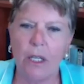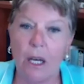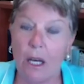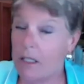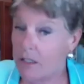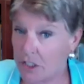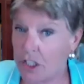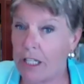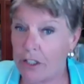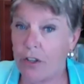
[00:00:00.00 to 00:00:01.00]
uh, to
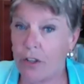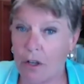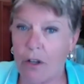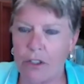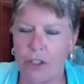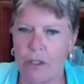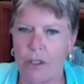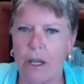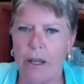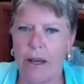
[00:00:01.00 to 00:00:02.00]
change the culture.
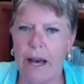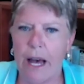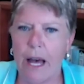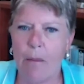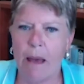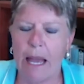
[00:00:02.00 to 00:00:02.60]
Um,